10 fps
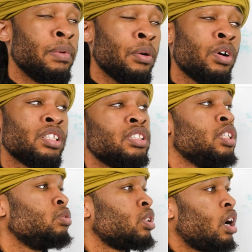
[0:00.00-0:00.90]
They want to
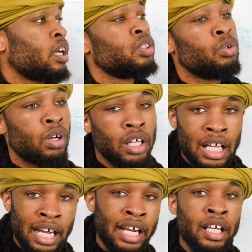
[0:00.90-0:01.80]
see you talking to a
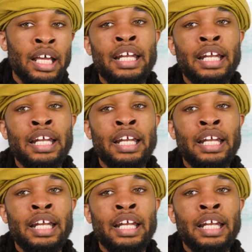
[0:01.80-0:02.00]
client.